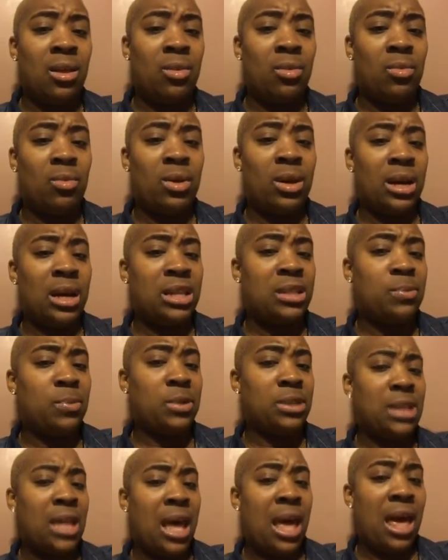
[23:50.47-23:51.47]
what are they
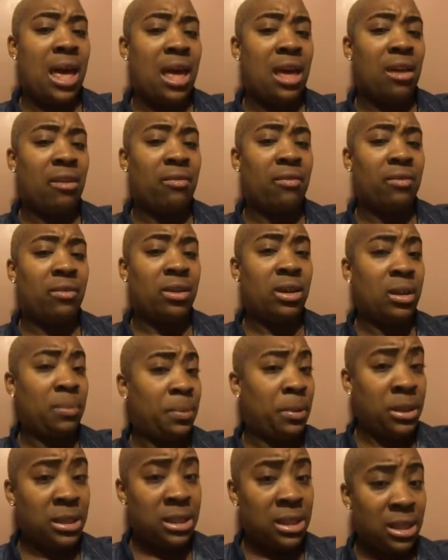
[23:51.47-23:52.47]
supposed to have? Good
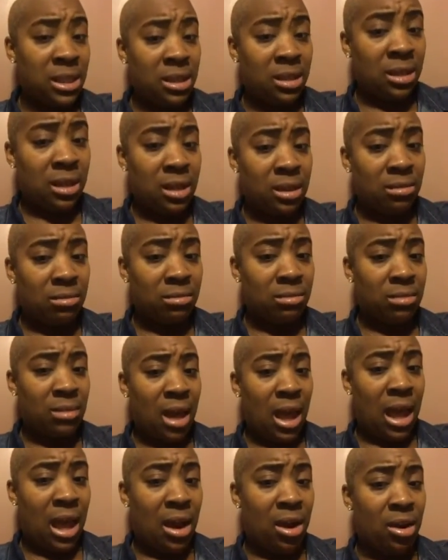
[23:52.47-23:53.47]
pussy?
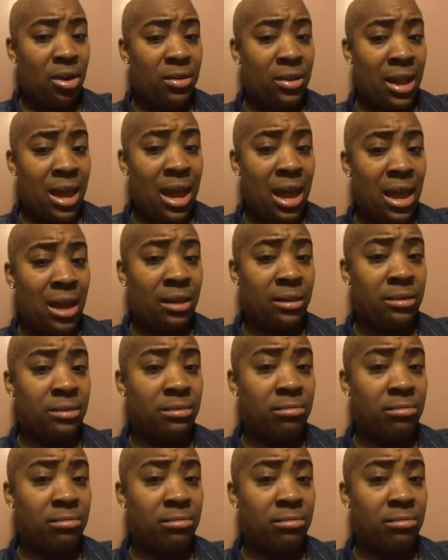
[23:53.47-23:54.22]
I heard that